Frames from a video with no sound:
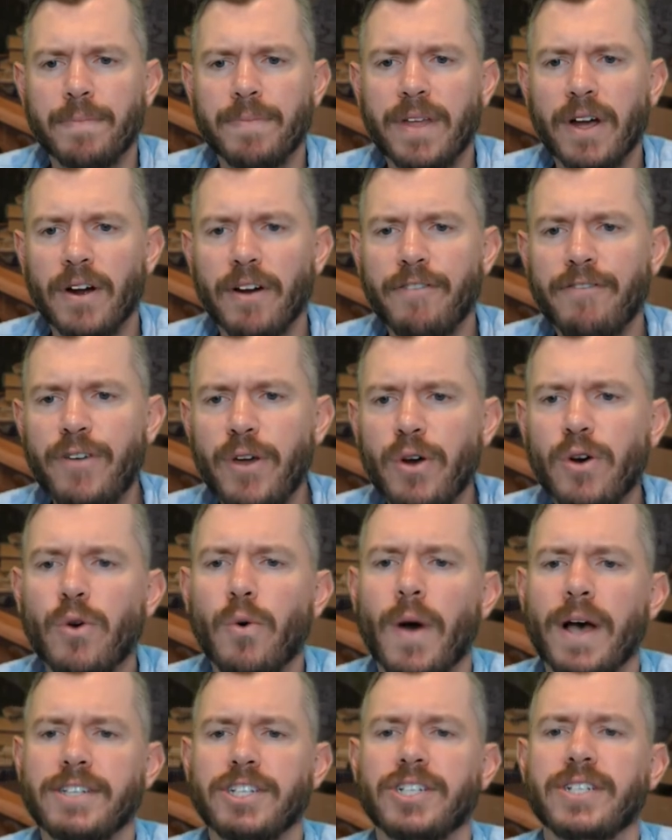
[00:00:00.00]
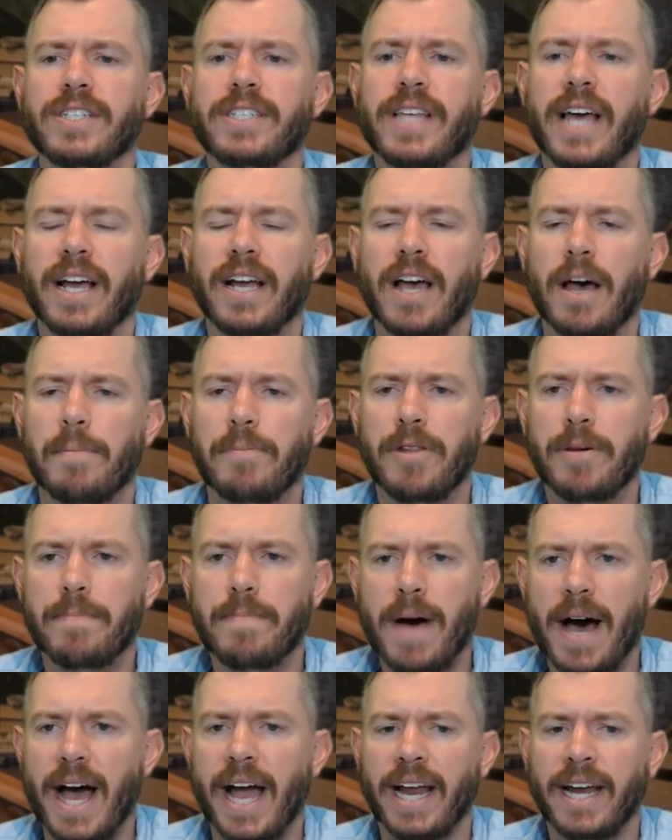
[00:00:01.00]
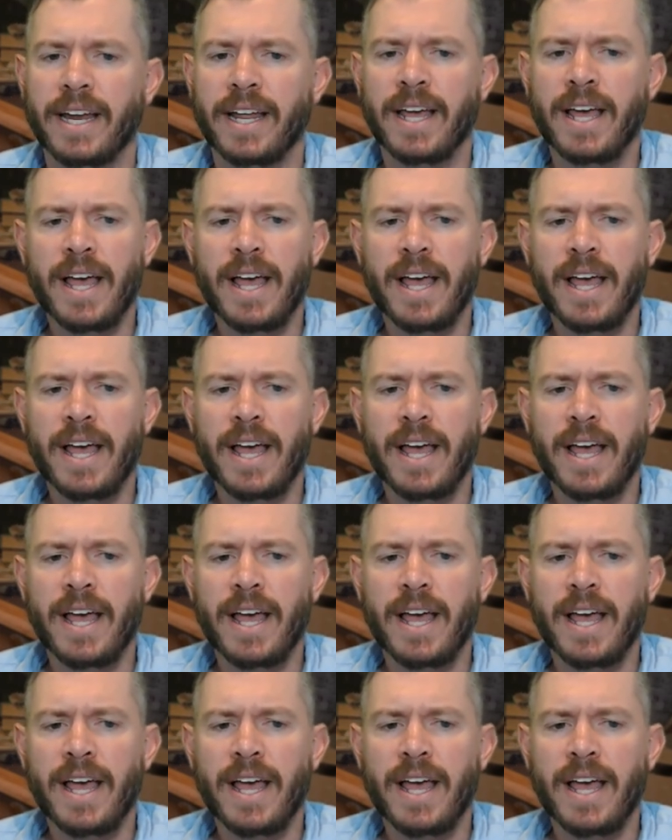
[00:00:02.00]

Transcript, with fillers: there are a few questions that come to mind